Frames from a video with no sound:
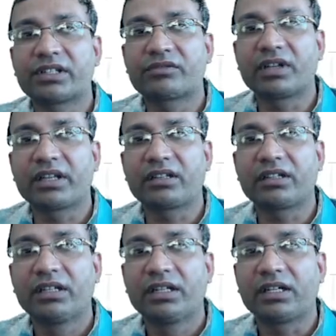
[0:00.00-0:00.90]
This one like
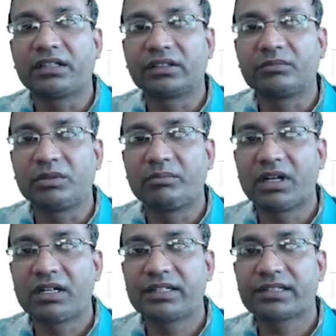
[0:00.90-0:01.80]
a thermal
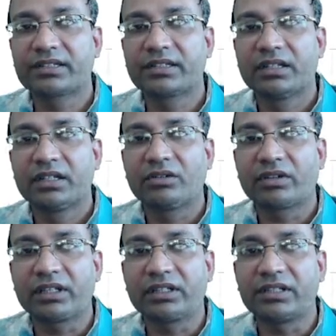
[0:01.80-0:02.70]
mass.
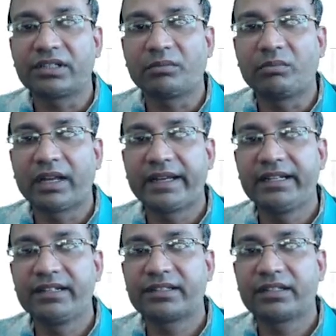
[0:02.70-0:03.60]
Okay, these are
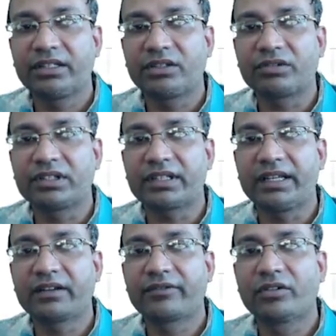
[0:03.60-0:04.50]
blinds, this
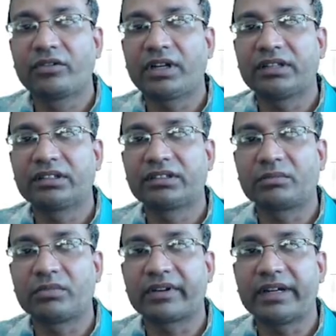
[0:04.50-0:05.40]
airflow and the
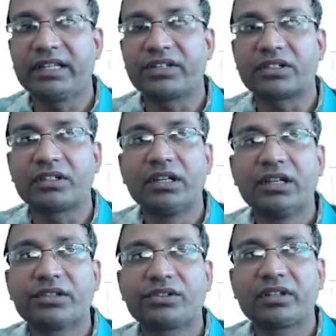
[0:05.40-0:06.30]
thermal radiation.
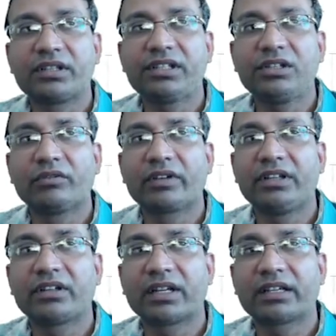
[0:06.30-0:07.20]
So you can see over
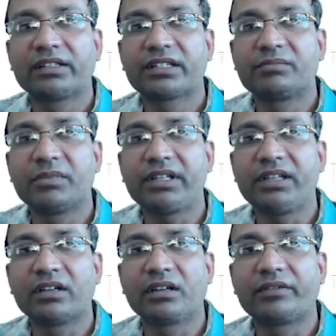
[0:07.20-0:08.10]
here like this
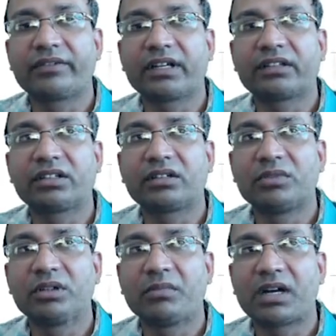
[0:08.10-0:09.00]
material of like a
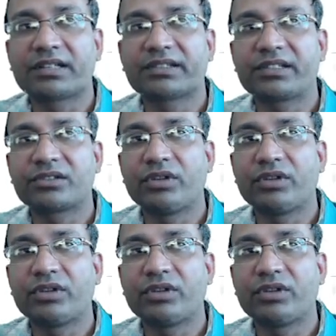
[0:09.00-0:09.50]
thermal mass is